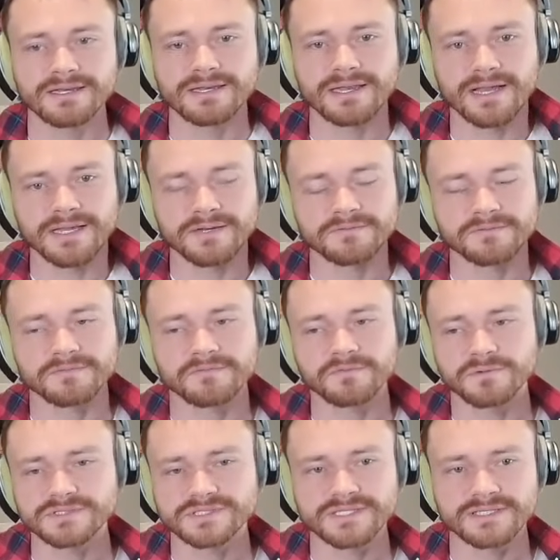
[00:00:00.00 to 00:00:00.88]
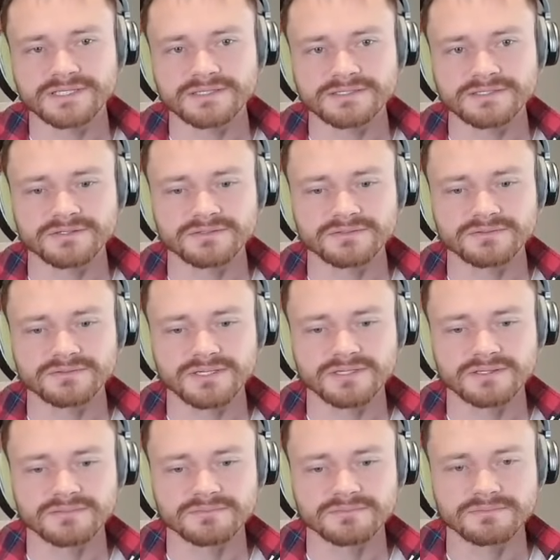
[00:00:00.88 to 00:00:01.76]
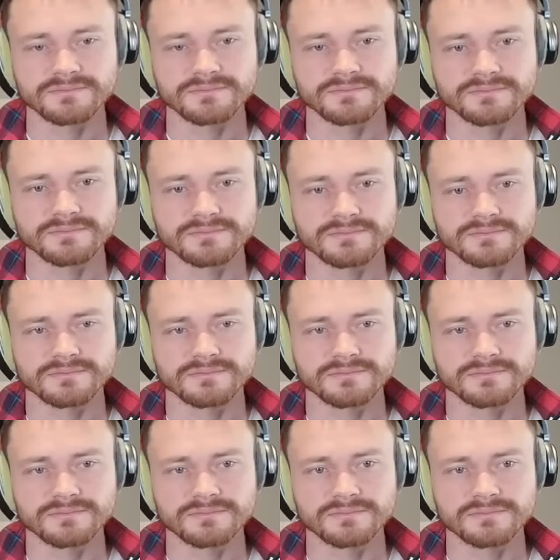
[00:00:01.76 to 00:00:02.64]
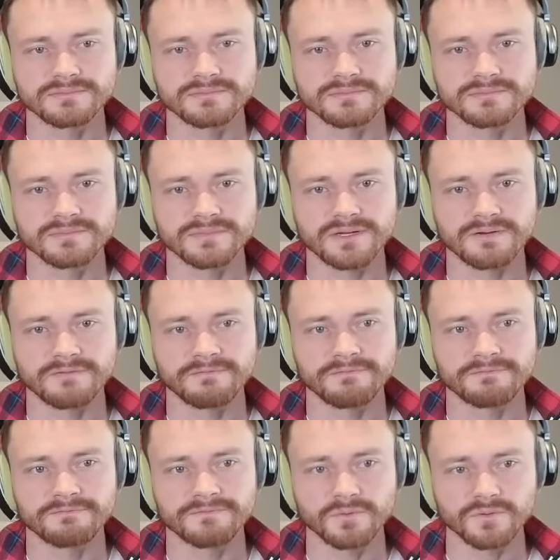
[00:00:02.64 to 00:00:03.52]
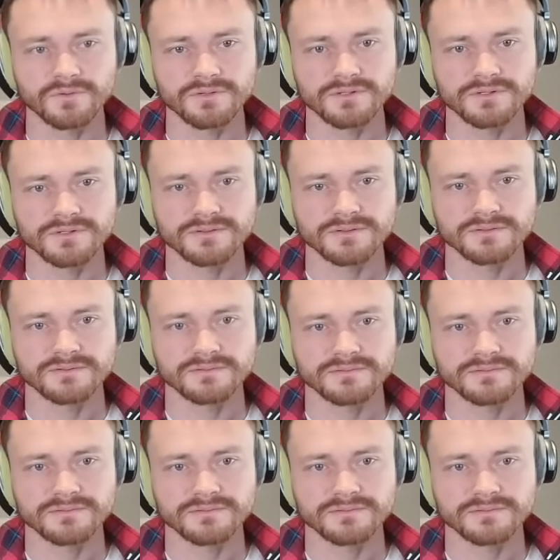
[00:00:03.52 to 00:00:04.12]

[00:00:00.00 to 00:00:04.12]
9 from 14 to 4.